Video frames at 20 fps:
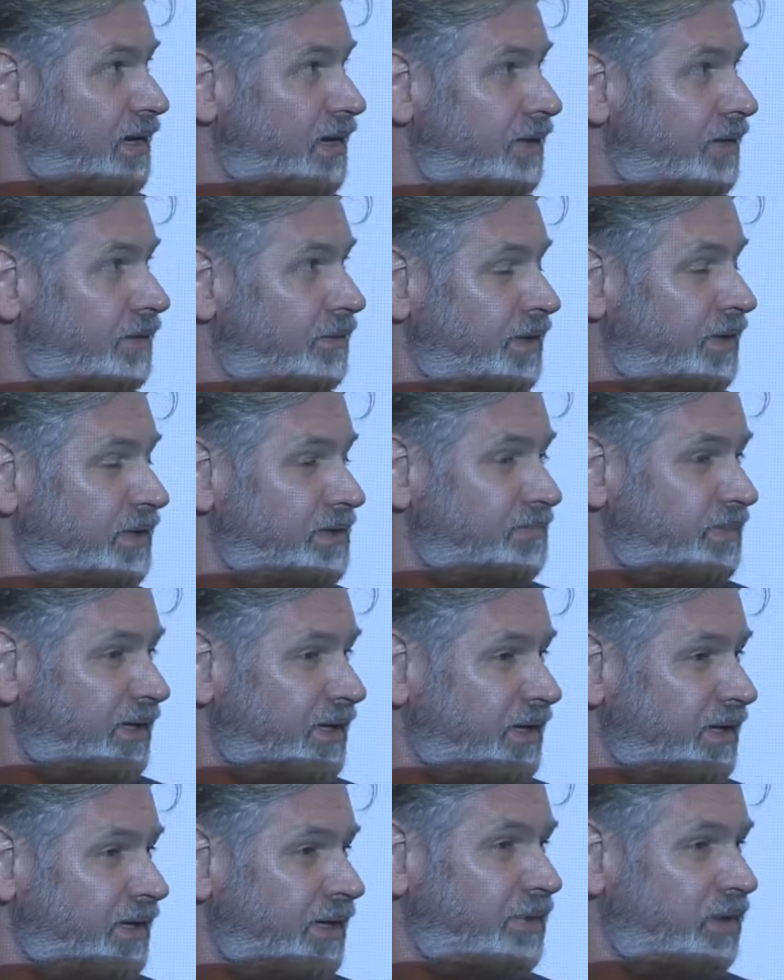We are
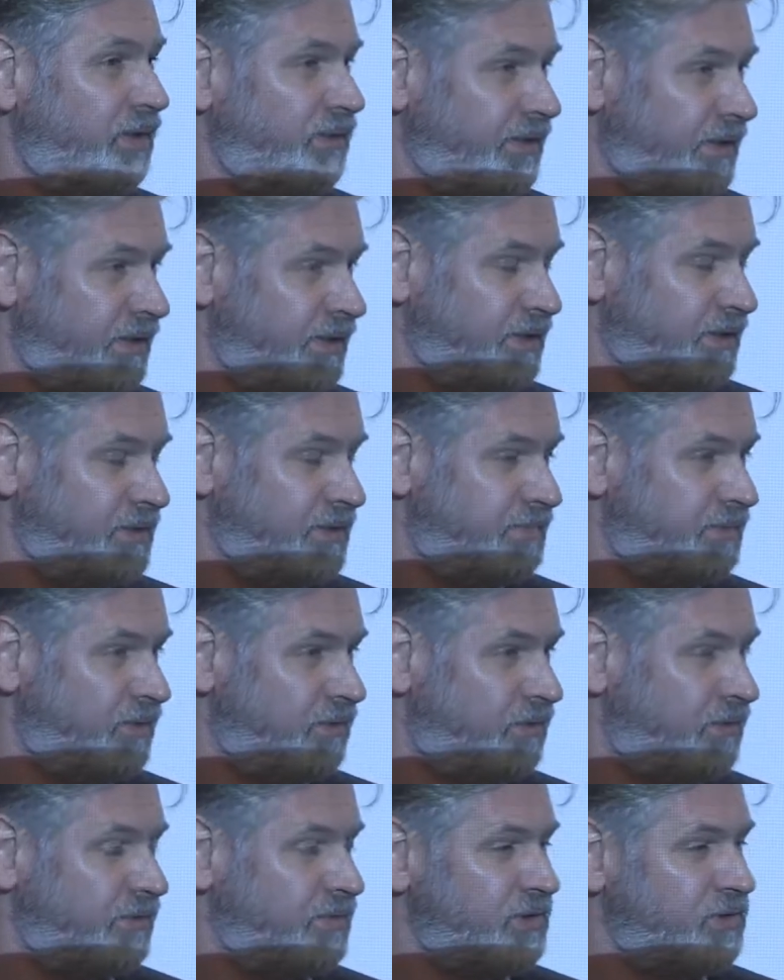speaking about energy
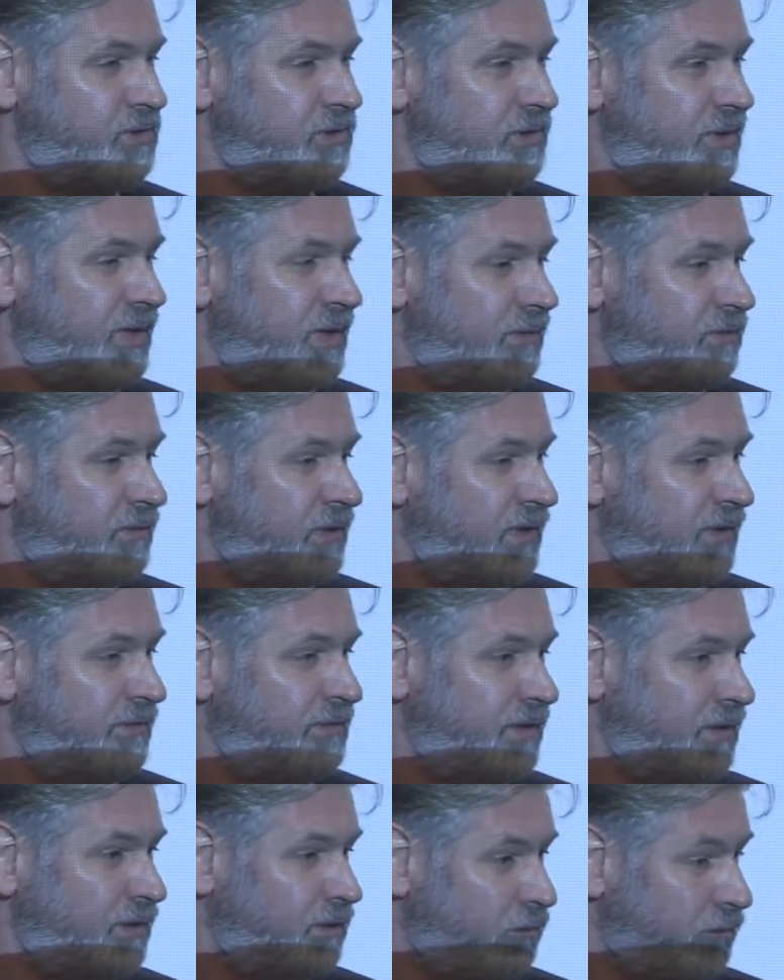performance. You have to have
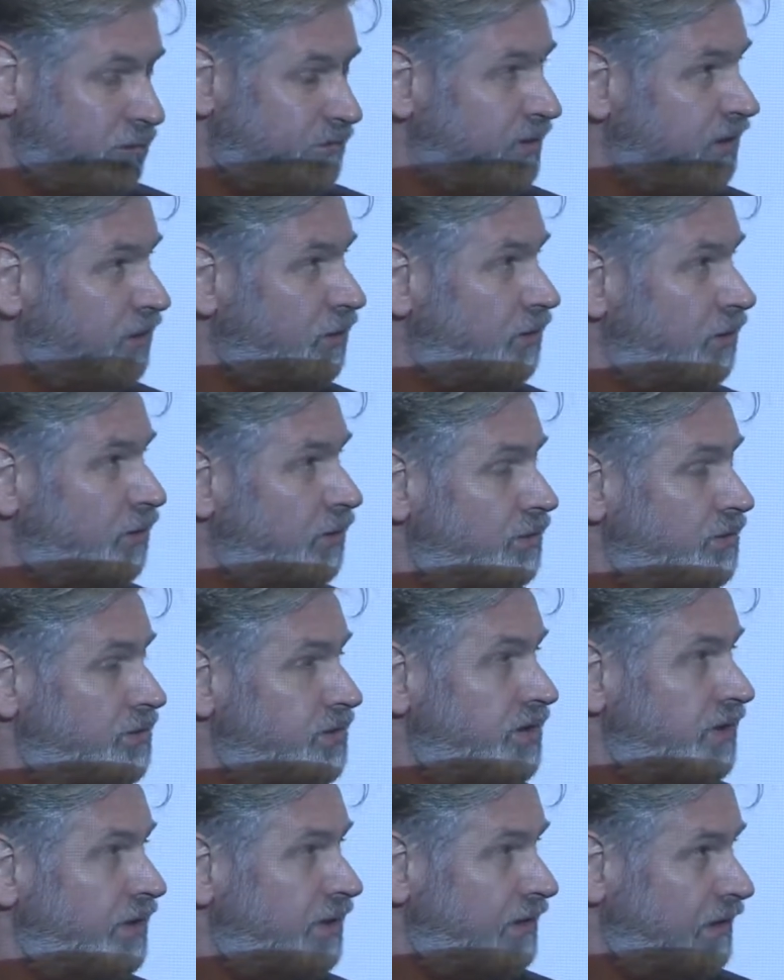a good
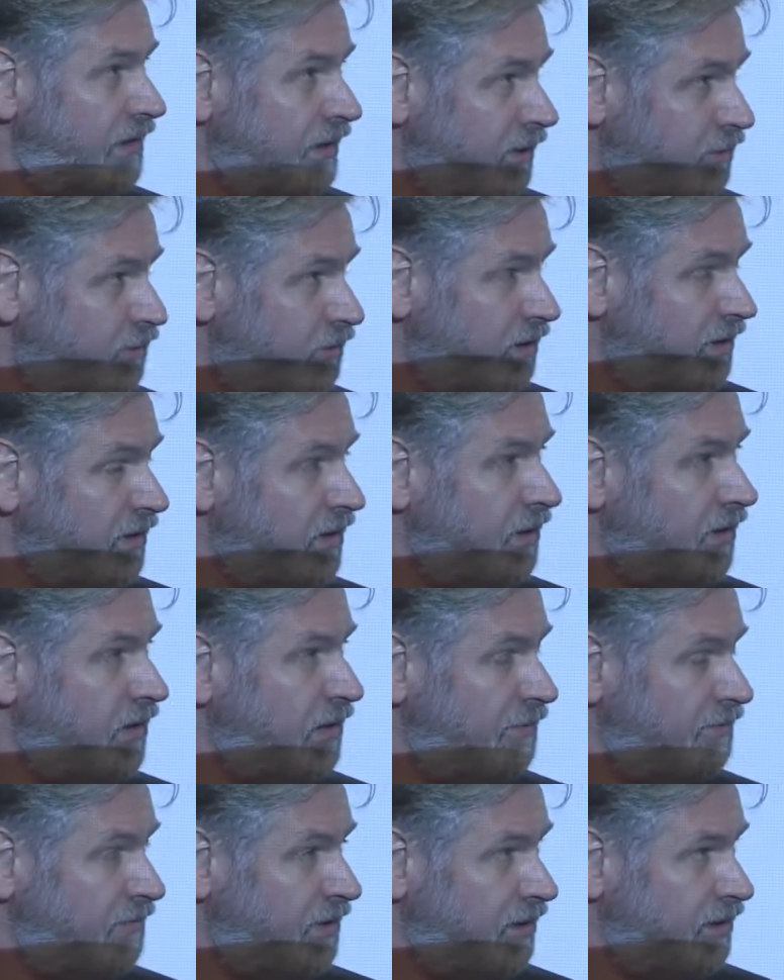methodology, a clear one, not
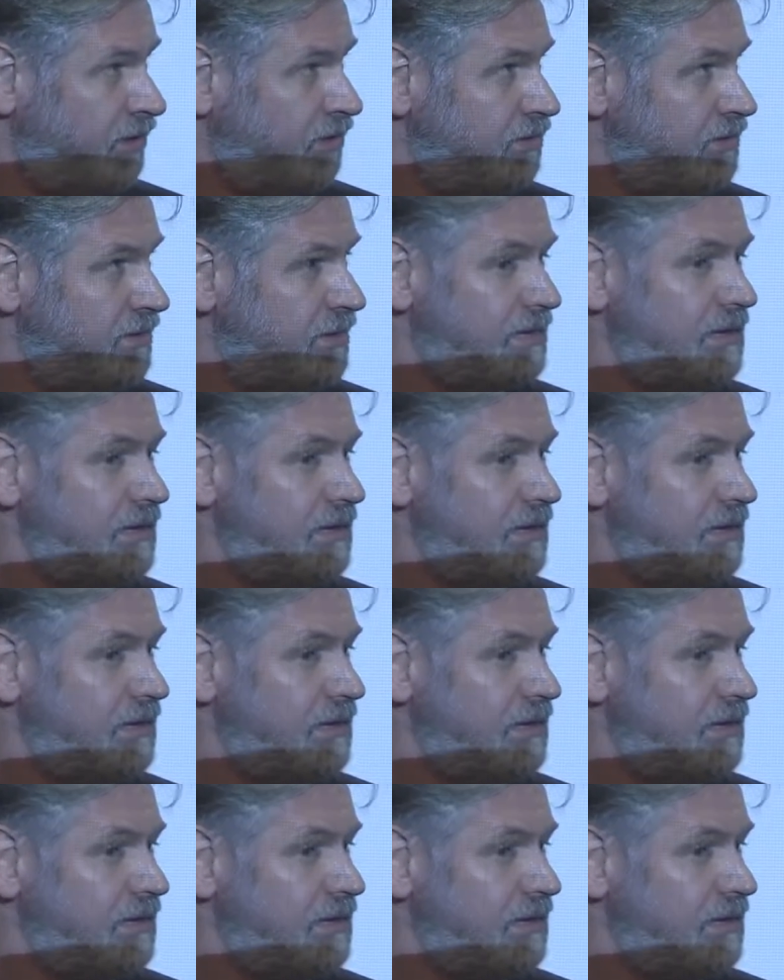ambiguous.